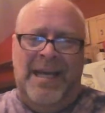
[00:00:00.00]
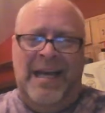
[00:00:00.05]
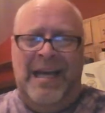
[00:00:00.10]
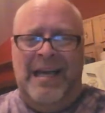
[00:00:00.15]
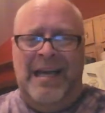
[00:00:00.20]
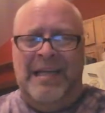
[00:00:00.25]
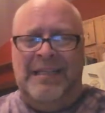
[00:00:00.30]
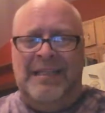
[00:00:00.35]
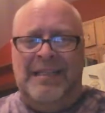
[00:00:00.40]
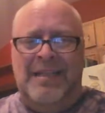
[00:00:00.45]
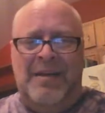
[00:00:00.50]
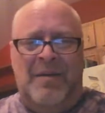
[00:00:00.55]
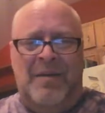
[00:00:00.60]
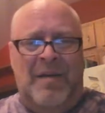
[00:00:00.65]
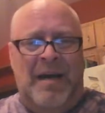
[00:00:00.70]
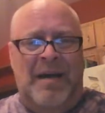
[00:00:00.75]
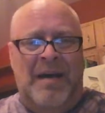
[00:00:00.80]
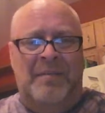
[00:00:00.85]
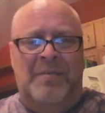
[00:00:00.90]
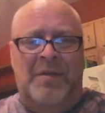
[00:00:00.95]

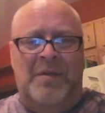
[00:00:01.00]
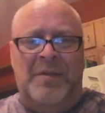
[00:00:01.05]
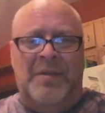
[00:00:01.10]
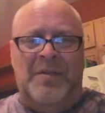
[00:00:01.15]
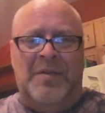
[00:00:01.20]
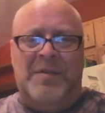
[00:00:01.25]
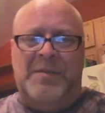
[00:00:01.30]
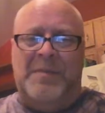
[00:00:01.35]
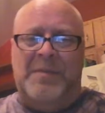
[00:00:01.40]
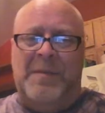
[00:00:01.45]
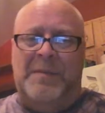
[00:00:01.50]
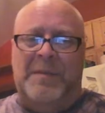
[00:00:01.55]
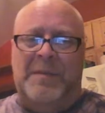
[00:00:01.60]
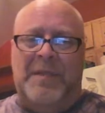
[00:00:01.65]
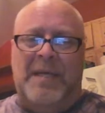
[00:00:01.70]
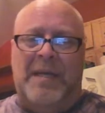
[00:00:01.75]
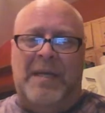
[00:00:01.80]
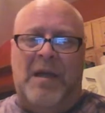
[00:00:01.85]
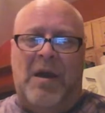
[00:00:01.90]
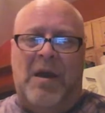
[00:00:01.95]
one of those
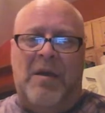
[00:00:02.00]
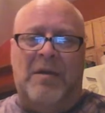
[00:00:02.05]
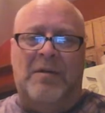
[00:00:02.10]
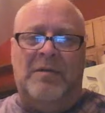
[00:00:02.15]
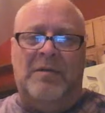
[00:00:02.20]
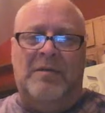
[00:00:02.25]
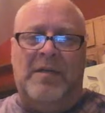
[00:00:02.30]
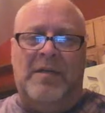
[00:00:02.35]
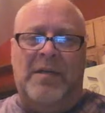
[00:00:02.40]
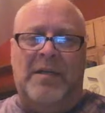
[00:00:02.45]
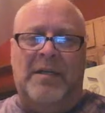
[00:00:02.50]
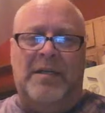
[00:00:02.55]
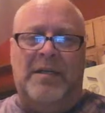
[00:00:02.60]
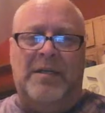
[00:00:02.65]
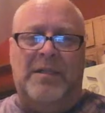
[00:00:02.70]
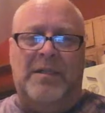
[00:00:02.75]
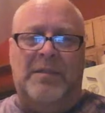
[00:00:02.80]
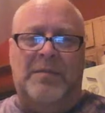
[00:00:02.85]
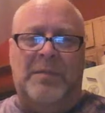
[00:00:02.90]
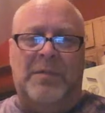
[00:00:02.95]
people that aren't very
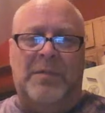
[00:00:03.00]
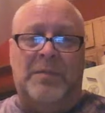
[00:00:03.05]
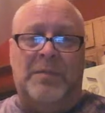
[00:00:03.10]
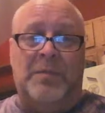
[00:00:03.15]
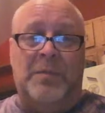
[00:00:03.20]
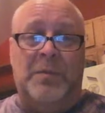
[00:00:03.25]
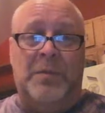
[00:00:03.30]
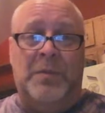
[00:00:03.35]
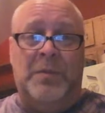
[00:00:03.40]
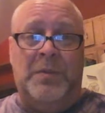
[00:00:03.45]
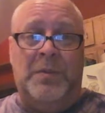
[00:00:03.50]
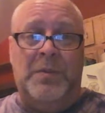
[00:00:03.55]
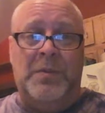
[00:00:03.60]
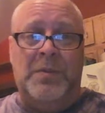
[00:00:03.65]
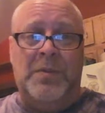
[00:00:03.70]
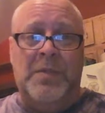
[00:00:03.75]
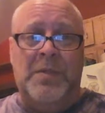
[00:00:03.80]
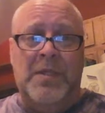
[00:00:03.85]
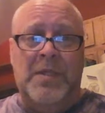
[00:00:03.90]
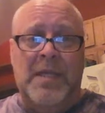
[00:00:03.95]
good with
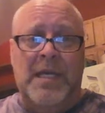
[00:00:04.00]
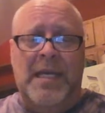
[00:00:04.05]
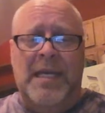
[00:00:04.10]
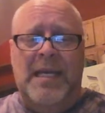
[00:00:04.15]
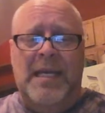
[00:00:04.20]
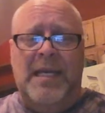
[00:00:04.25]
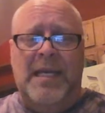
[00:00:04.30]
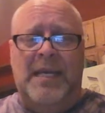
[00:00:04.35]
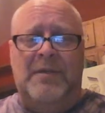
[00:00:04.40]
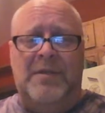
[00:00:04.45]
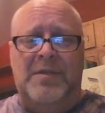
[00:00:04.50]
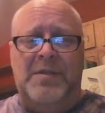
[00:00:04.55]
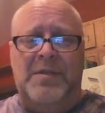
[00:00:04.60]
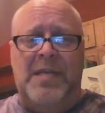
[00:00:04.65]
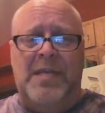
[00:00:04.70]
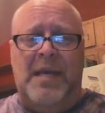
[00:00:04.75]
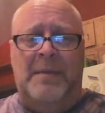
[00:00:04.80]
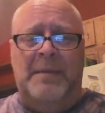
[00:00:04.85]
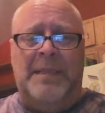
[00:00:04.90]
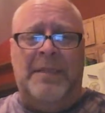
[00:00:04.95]
rules. If you
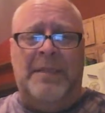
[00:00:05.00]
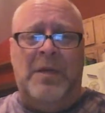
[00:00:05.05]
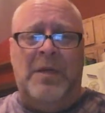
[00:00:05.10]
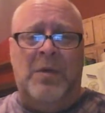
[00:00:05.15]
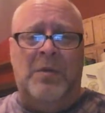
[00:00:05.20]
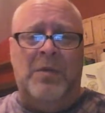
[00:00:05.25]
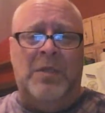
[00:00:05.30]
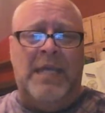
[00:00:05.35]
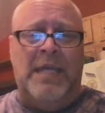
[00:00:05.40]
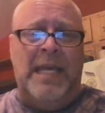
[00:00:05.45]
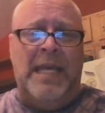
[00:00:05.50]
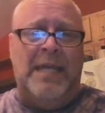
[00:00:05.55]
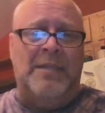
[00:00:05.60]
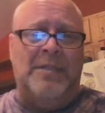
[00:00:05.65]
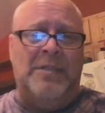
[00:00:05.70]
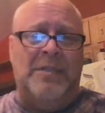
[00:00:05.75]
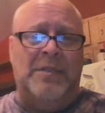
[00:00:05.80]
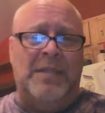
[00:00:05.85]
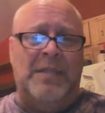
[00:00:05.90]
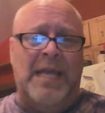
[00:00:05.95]
tell me no, you
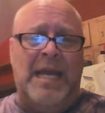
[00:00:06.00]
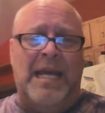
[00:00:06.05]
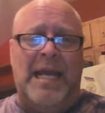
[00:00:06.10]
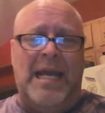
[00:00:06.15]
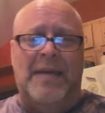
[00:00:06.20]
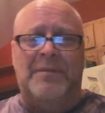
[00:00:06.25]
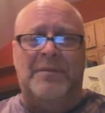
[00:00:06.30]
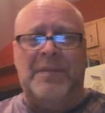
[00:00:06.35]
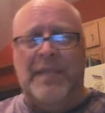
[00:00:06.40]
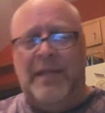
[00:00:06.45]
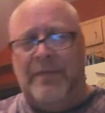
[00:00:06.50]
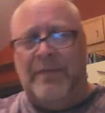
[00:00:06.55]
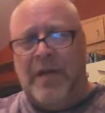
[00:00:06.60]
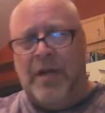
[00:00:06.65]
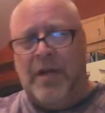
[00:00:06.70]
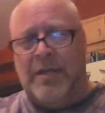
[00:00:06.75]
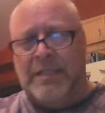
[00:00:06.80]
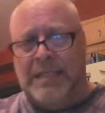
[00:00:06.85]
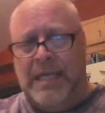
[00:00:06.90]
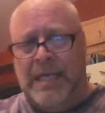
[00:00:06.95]
can't do that, I really have a
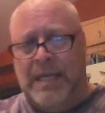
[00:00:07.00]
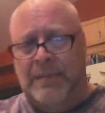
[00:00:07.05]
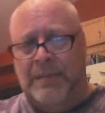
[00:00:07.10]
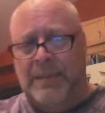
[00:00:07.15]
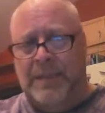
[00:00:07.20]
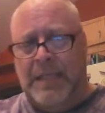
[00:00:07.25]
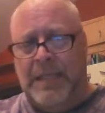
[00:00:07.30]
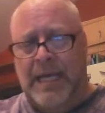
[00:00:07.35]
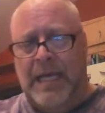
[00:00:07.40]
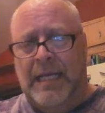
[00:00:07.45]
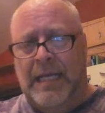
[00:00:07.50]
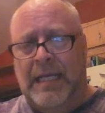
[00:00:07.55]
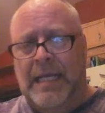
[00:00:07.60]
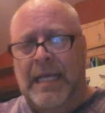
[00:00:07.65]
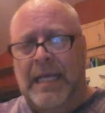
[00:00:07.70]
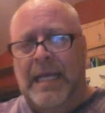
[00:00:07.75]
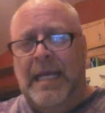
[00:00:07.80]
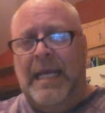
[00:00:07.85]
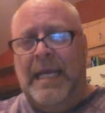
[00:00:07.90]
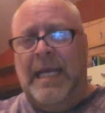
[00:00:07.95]
hard time with that,
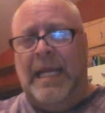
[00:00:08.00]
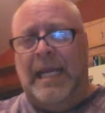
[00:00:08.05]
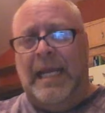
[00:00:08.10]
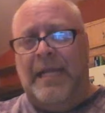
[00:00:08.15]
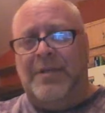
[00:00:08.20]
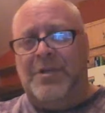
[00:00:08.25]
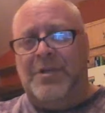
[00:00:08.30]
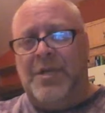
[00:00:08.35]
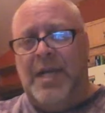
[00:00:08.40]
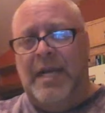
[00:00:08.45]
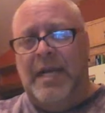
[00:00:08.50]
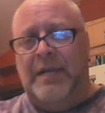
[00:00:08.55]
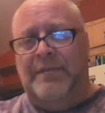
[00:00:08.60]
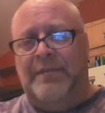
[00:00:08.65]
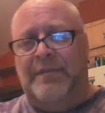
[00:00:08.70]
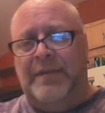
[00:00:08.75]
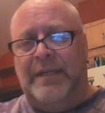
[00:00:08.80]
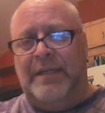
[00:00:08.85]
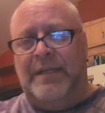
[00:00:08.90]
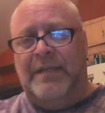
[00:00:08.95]
and I try
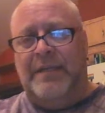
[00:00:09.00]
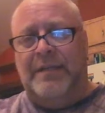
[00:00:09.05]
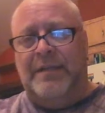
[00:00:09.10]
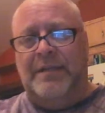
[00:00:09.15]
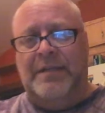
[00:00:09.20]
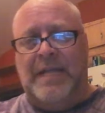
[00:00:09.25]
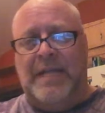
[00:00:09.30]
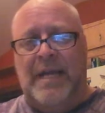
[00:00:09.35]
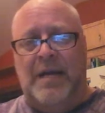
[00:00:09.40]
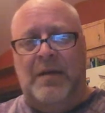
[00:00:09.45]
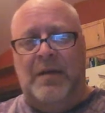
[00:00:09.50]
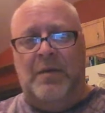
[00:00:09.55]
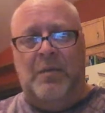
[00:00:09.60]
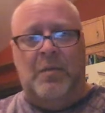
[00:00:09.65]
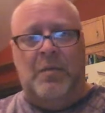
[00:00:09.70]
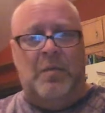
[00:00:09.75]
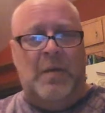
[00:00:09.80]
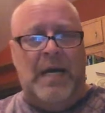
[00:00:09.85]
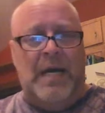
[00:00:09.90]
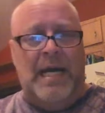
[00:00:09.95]
to figure
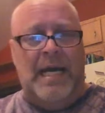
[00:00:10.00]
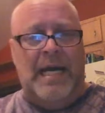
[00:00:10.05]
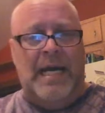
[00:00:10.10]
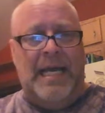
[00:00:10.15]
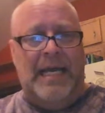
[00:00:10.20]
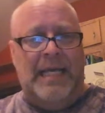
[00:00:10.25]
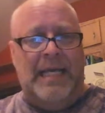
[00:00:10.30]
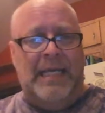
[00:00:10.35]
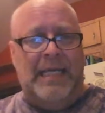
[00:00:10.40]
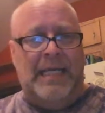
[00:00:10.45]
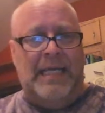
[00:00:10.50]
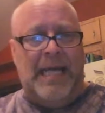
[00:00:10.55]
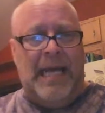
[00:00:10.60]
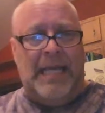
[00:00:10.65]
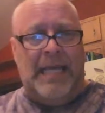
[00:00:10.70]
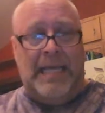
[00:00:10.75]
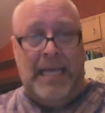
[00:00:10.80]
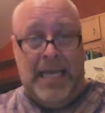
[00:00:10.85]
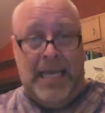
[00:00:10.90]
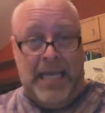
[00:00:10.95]
out why
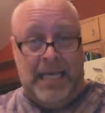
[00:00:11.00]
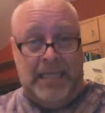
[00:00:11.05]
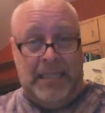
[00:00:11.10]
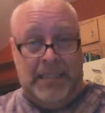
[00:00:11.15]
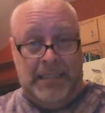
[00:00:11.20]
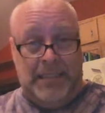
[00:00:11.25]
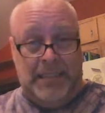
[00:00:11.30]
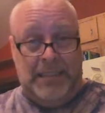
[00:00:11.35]
I can